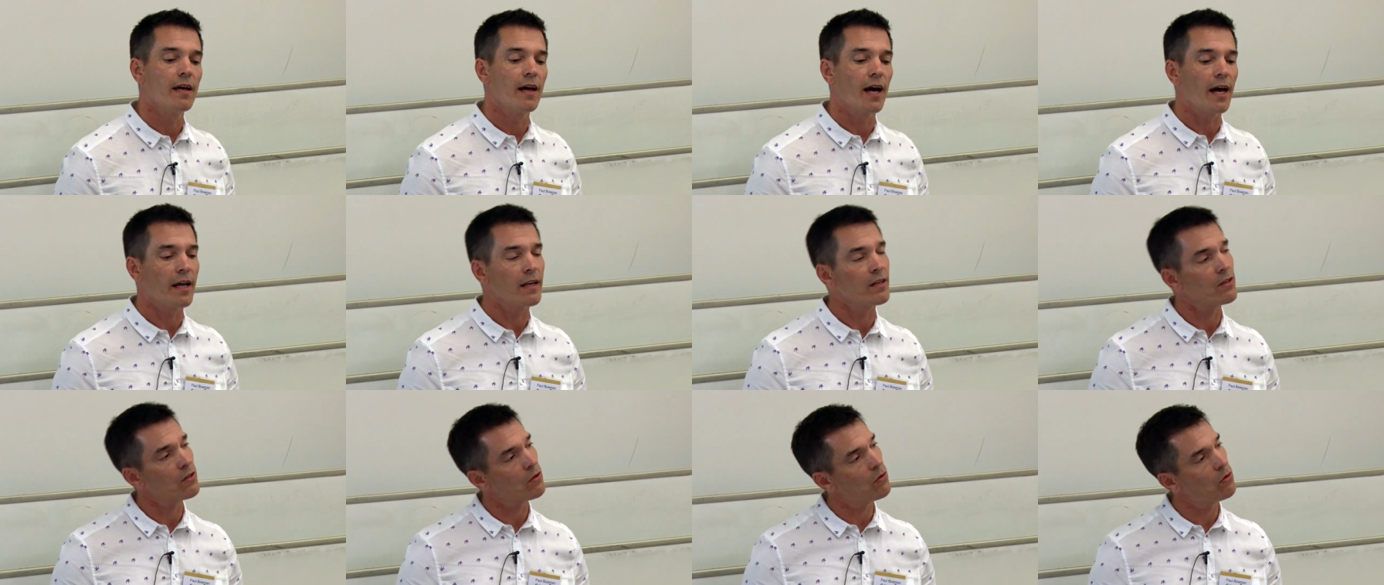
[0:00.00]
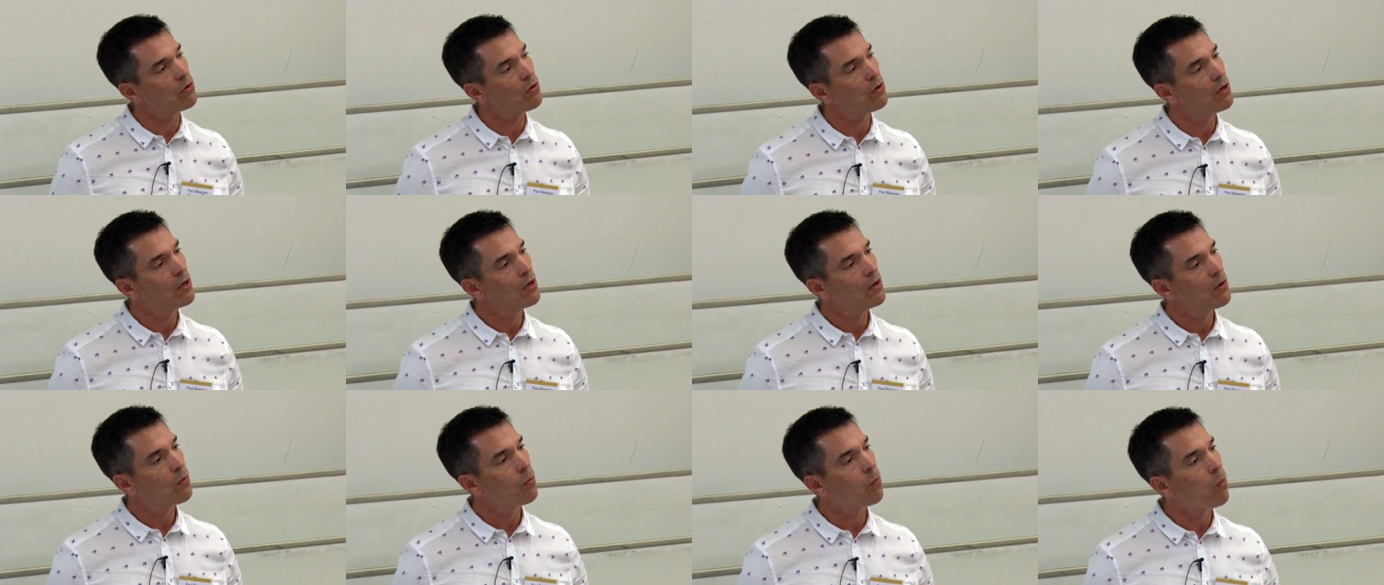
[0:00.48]
And or
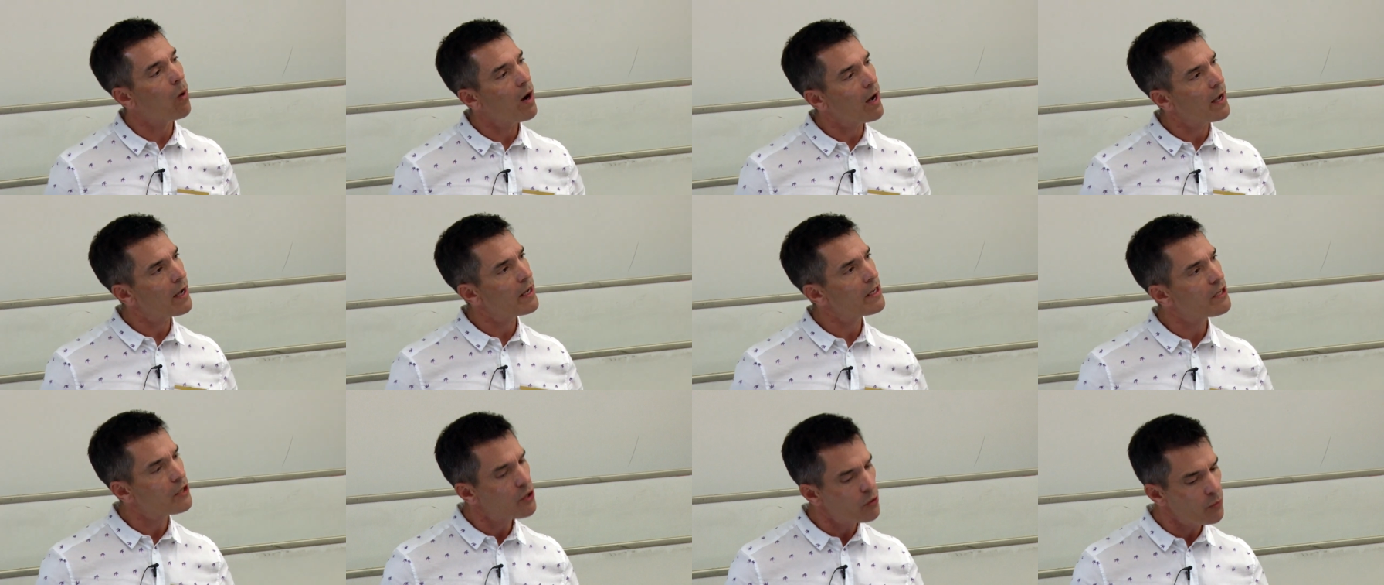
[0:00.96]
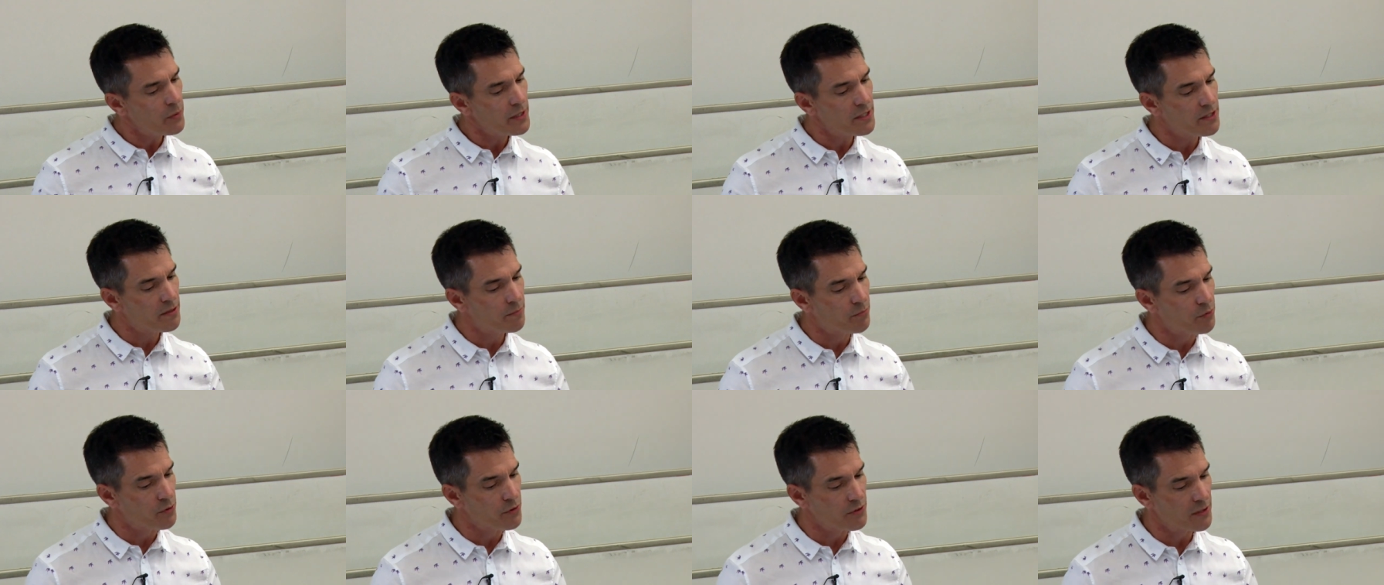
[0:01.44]
why are you
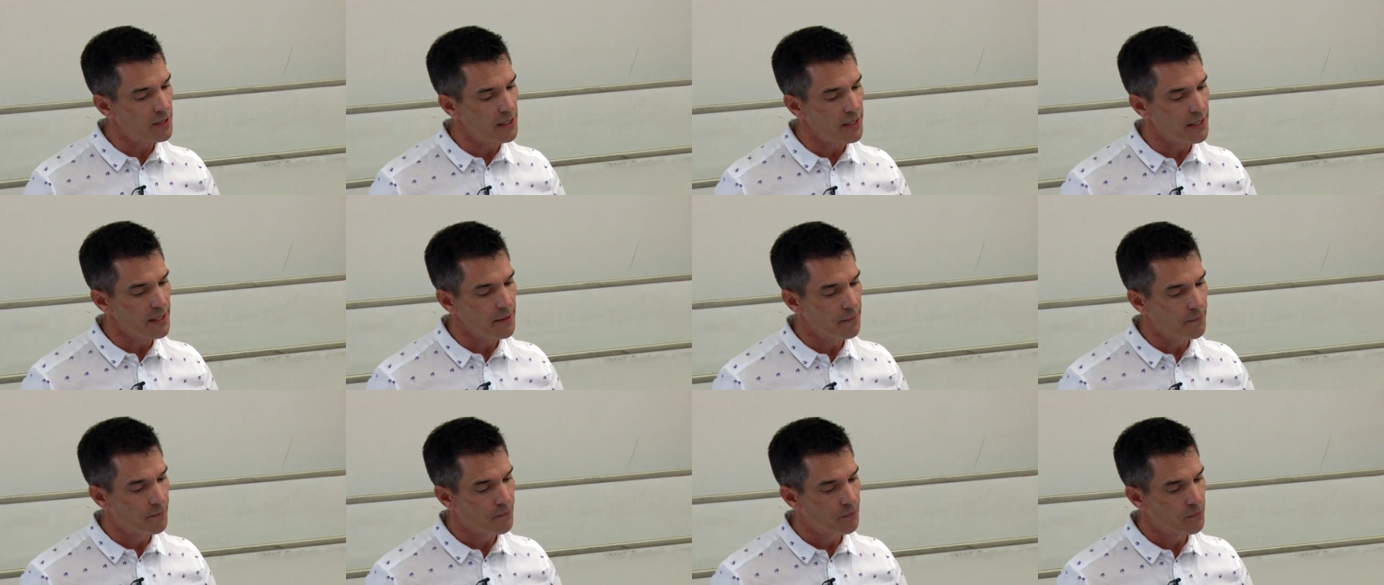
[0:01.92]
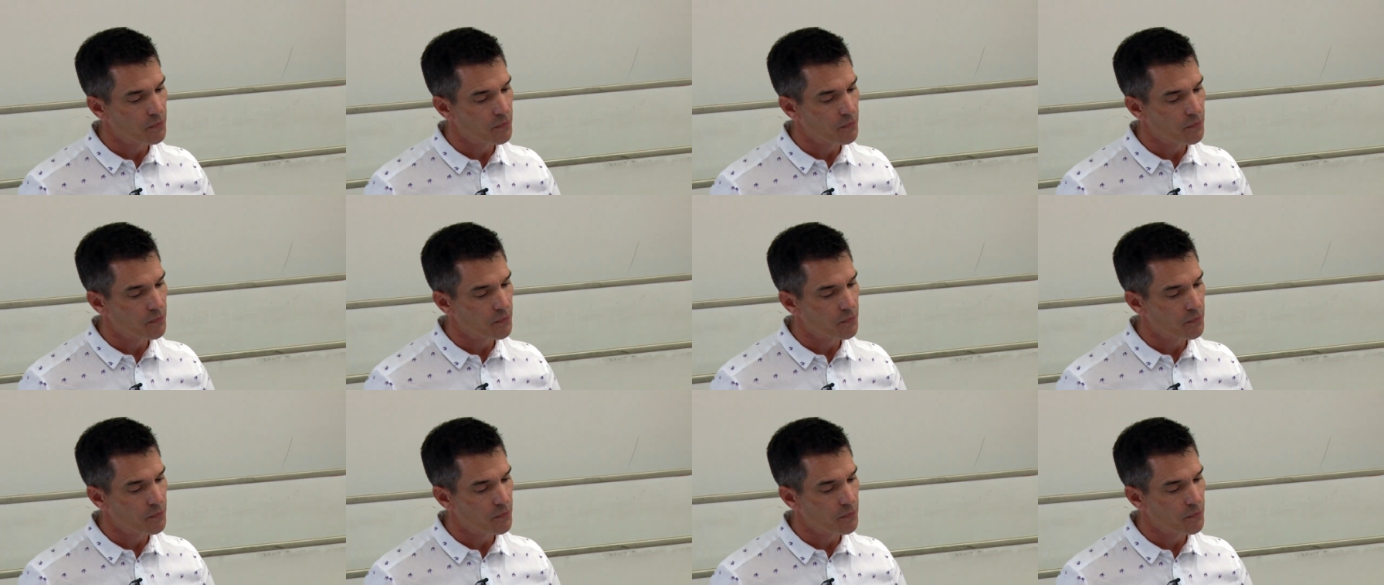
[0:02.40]
into Bruce Lee?